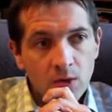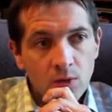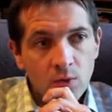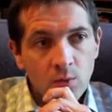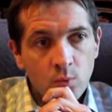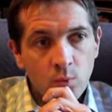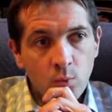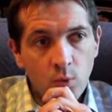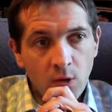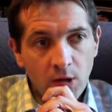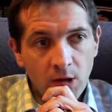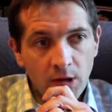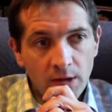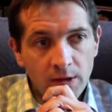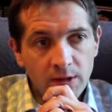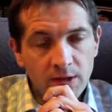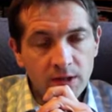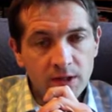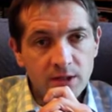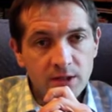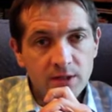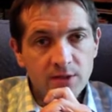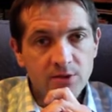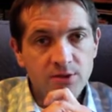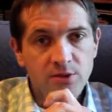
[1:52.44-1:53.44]
One
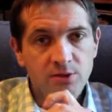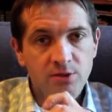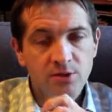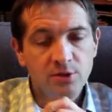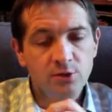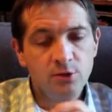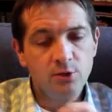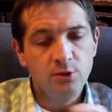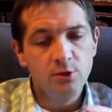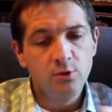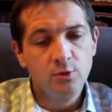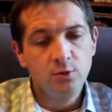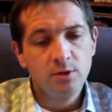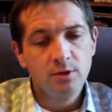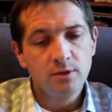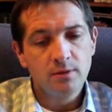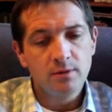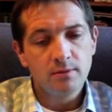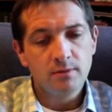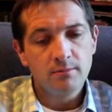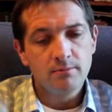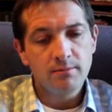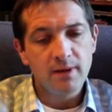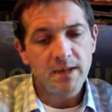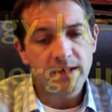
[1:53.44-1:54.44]
is to
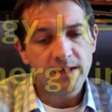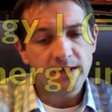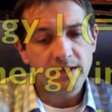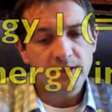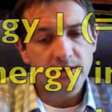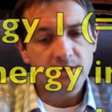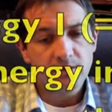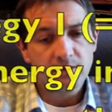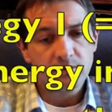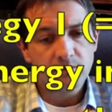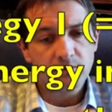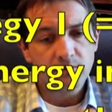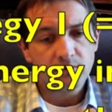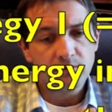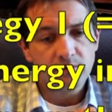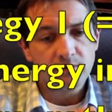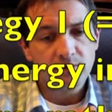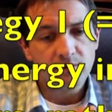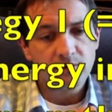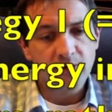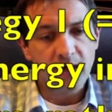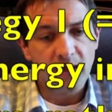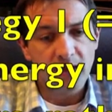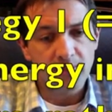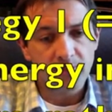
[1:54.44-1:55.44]
make
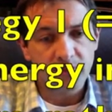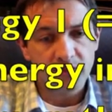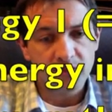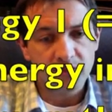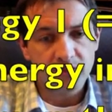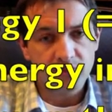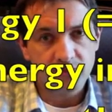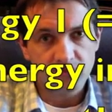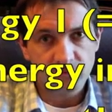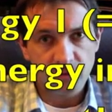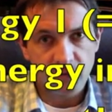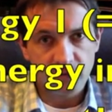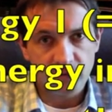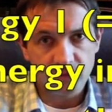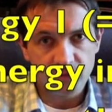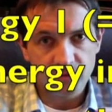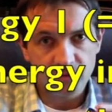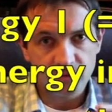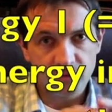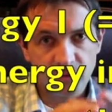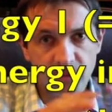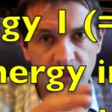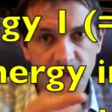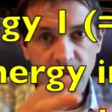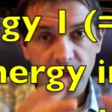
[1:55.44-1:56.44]
gametes, that
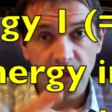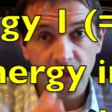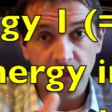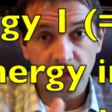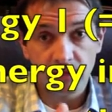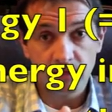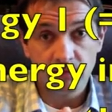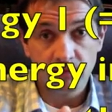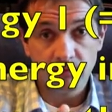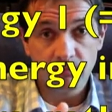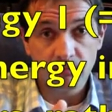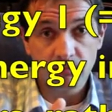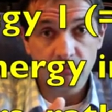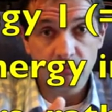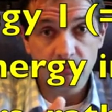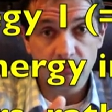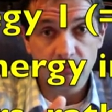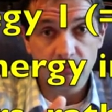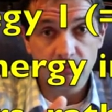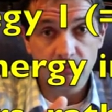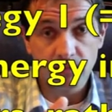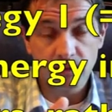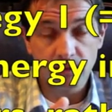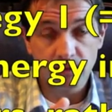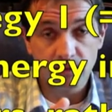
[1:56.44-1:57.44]
is the thing
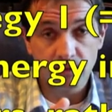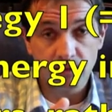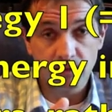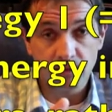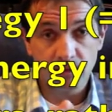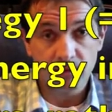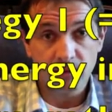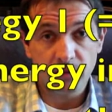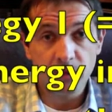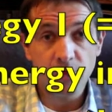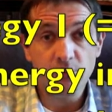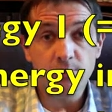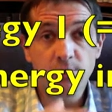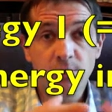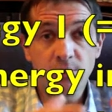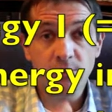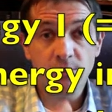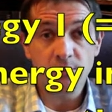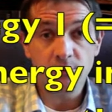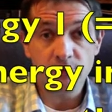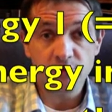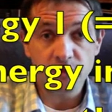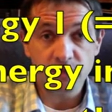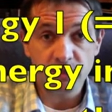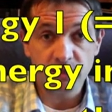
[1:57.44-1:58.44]
that you put
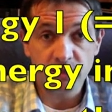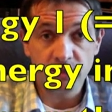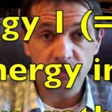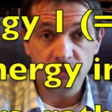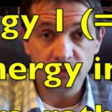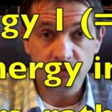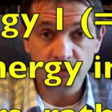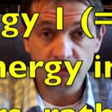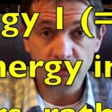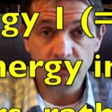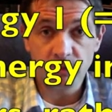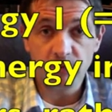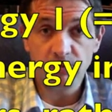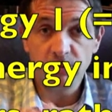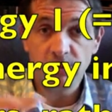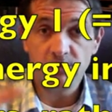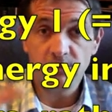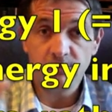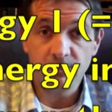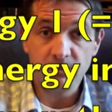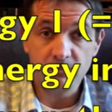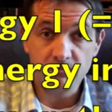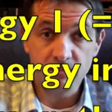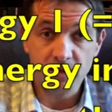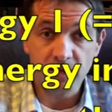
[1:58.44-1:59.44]
your genes into to
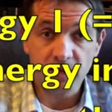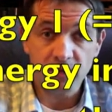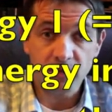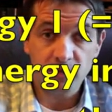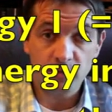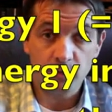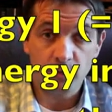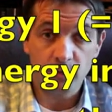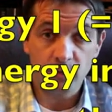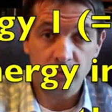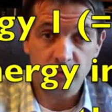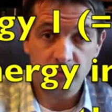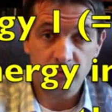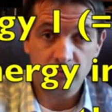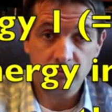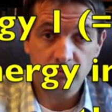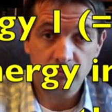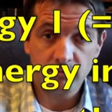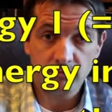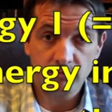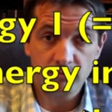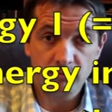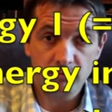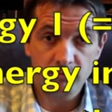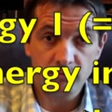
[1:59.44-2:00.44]
be mixed with
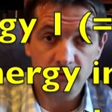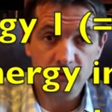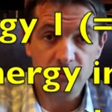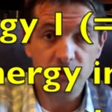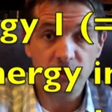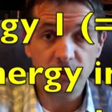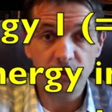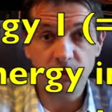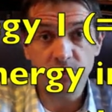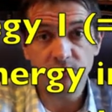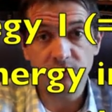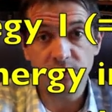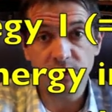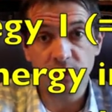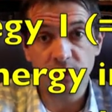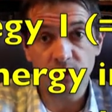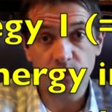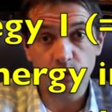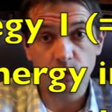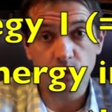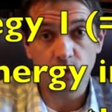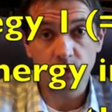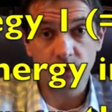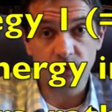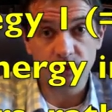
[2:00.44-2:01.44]
the genes of the other
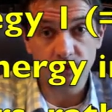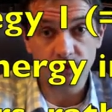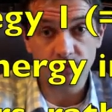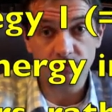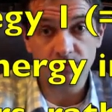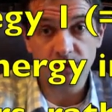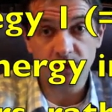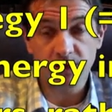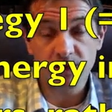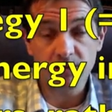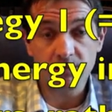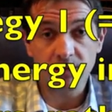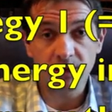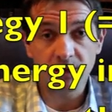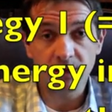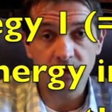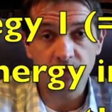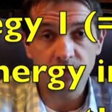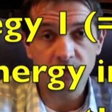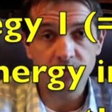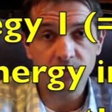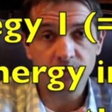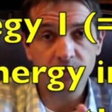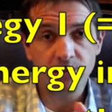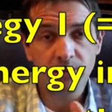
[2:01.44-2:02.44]
organism, the other
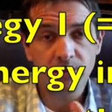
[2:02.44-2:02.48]
parent.